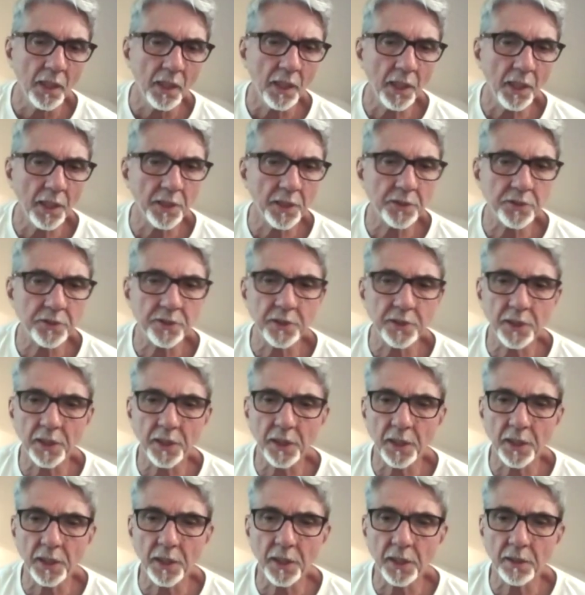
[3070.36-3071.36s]
as
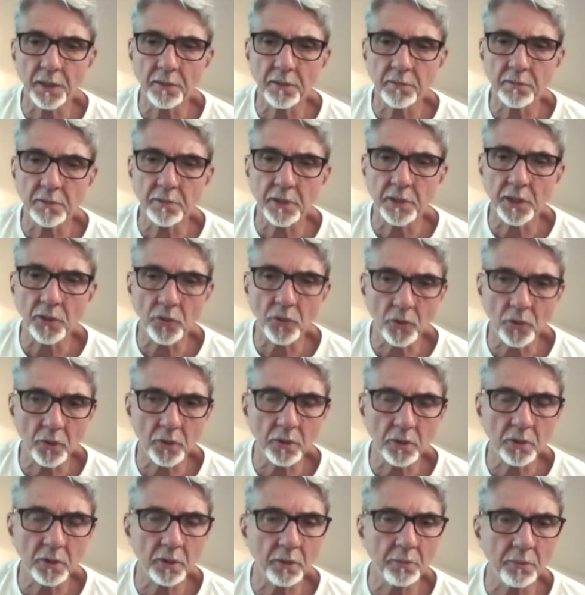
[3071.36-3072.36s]
the
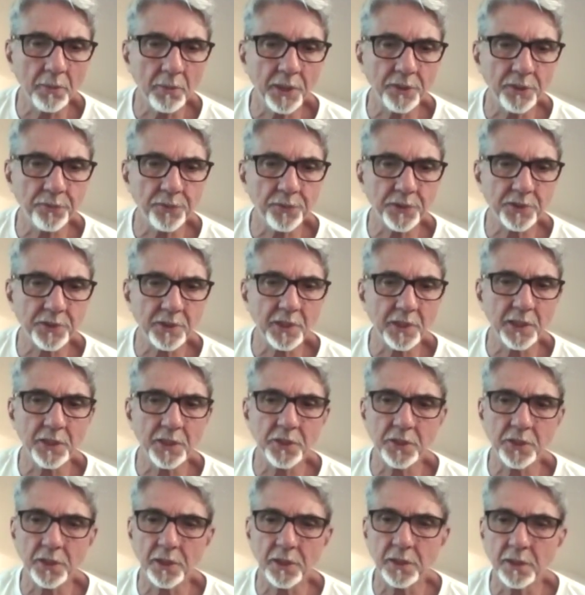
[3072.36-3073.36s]
total
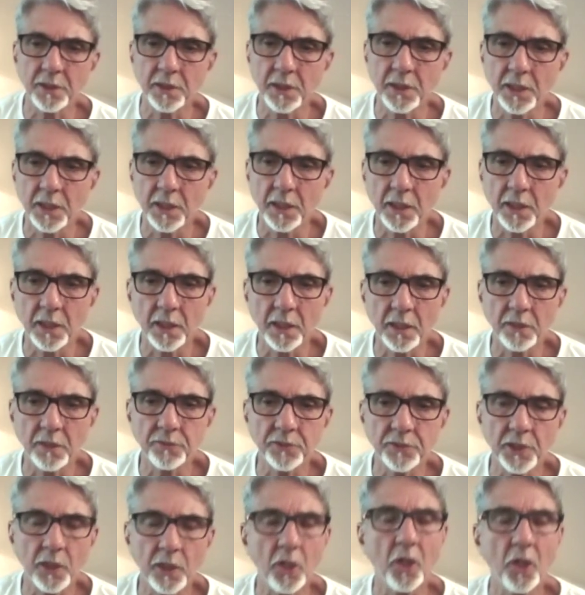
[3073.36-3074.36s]
manifestation
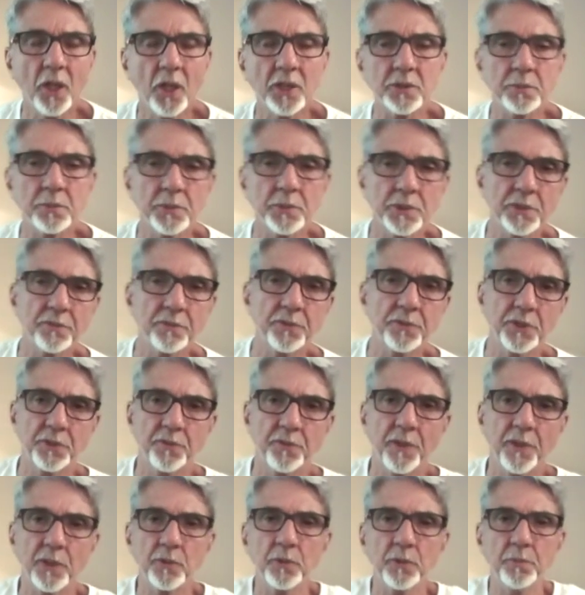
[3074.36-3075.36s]
of the cosmos,
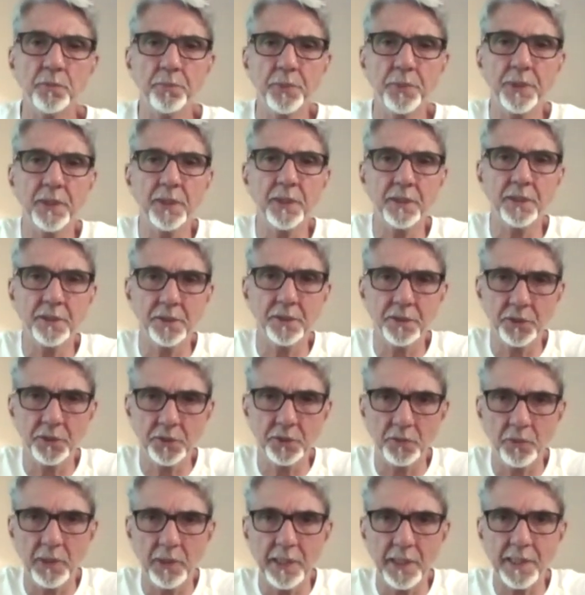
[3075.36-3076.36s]
Vishvarupa,
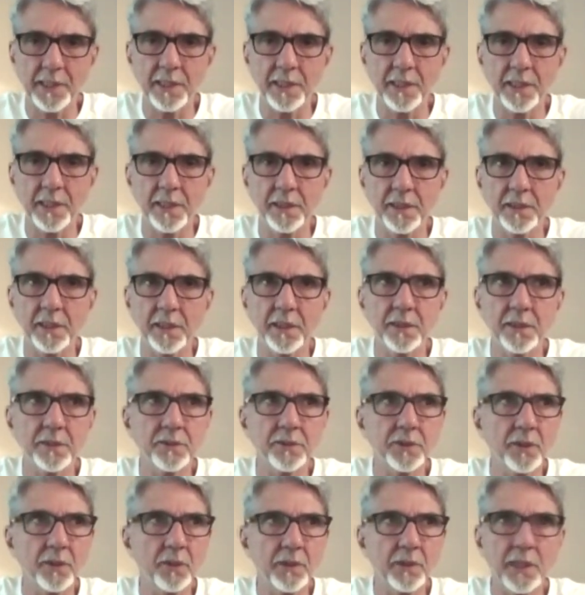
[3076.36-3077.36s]
Ishwara, and then I
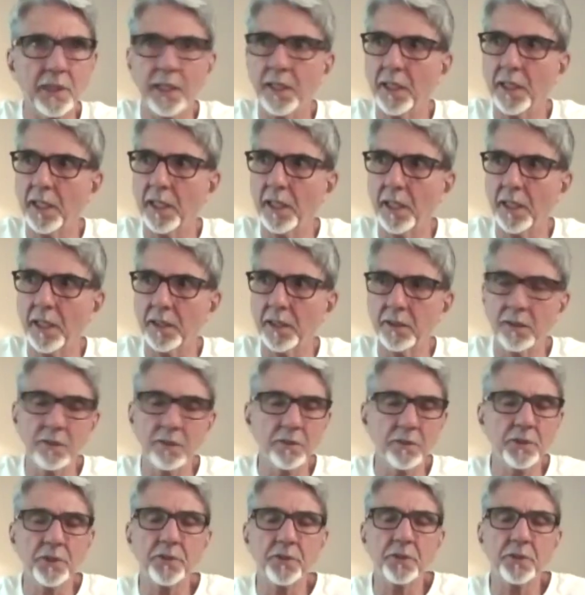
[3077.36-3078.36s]
say, okay, I
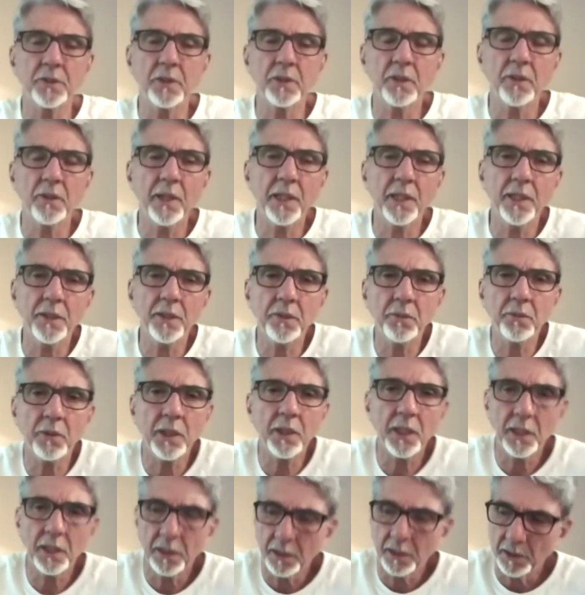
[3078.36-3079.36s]
don't need to go
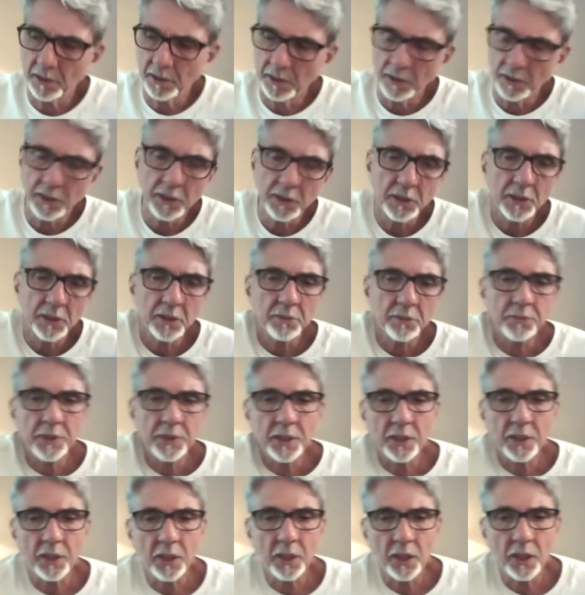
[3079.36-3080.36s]
anywhere
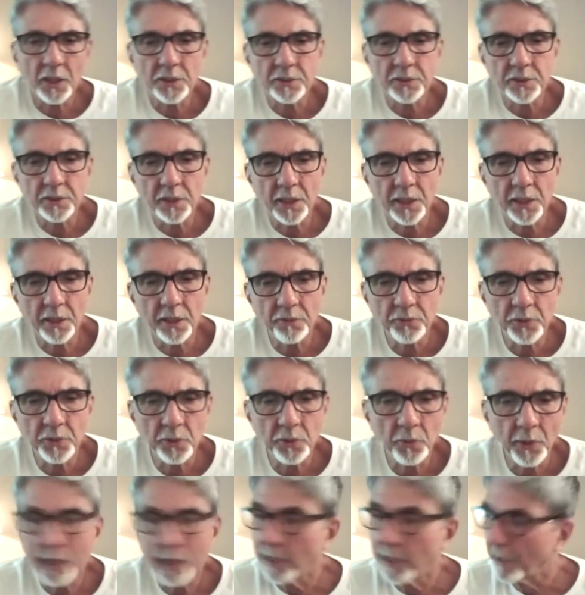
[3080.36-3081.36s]
because
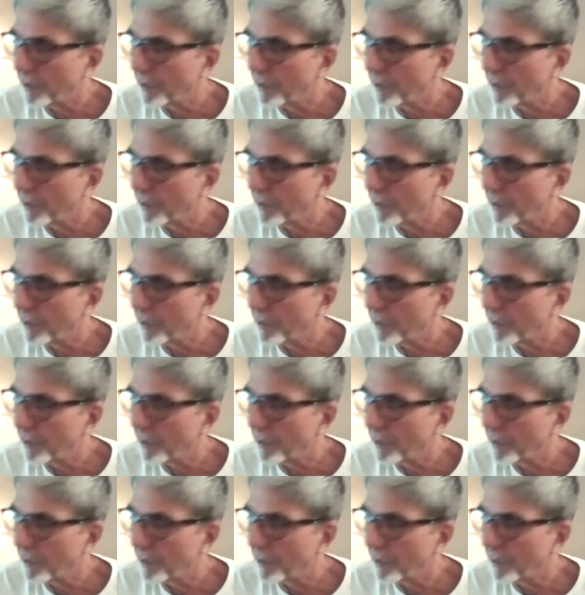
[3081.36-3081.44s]
everywhere